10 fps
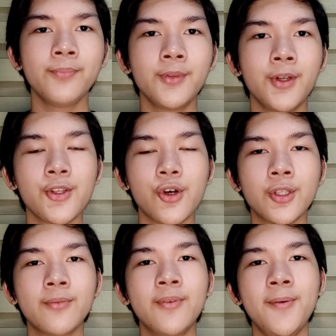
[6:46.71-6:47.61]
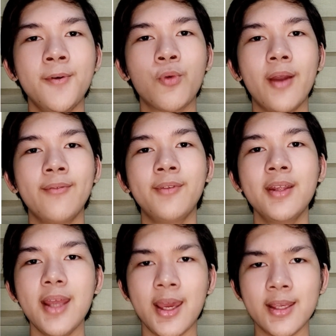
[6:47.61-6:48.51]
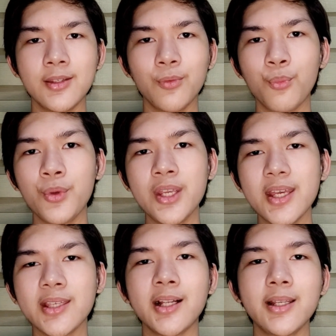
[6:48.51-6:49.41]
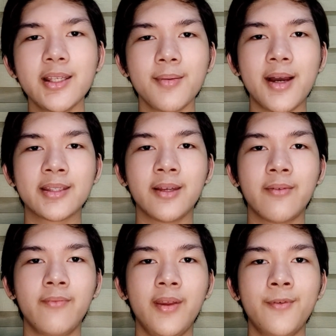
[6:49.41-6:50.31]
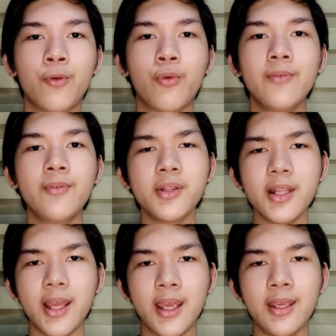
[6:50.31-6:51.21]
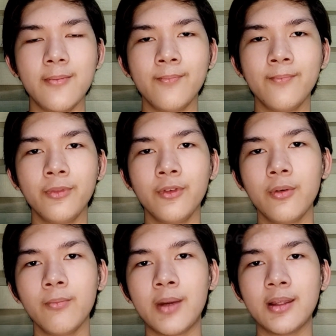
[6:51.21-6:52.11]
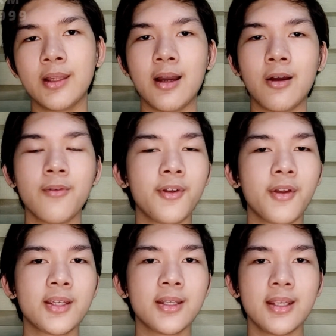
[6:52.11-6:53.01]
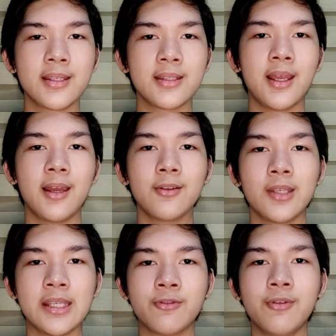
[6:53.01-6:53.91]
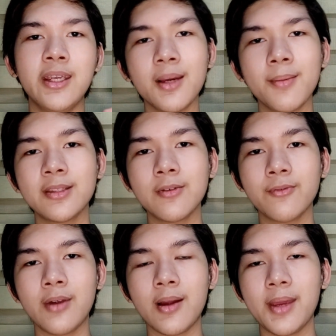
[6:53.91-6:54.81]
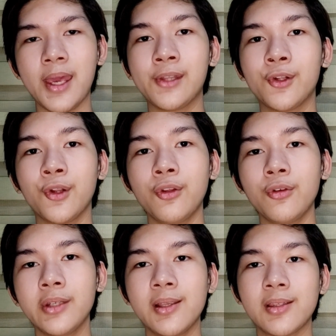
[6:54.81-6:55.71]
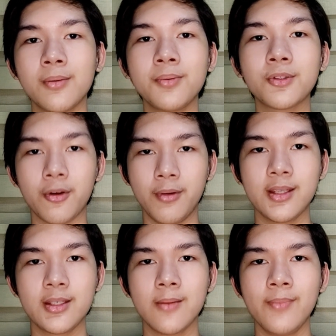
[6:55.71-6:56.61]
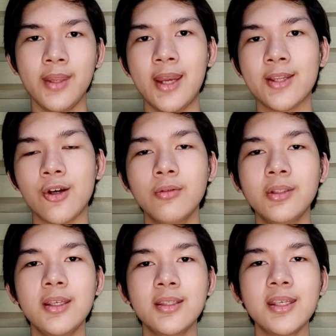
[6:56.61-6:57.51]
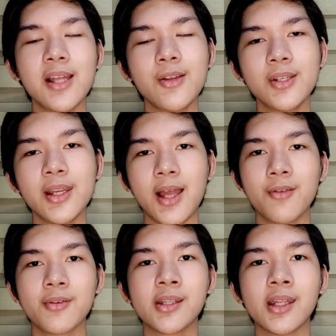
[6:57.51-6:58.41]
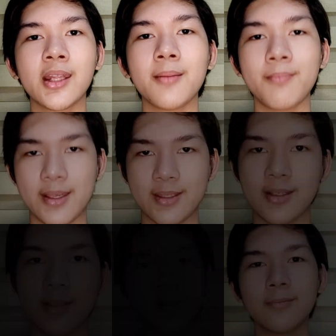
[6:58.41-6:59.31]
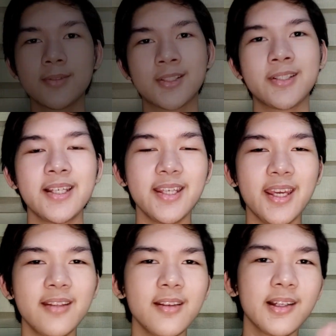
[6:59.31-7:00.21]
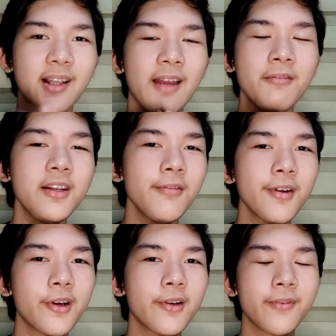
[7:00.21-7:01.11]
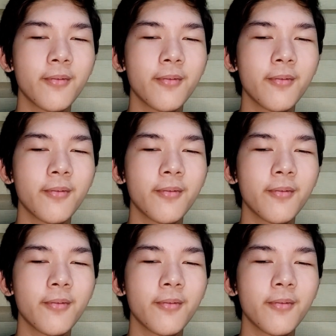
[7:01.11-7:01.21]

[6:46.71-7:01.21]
There's also Vivo Y15s, which is exactly the same as the Vivo Y15a, but the configuration is 3 GB of RAM and 32 GB of storage. And it's only 6,999 pesos. So that's it. I really worked hard for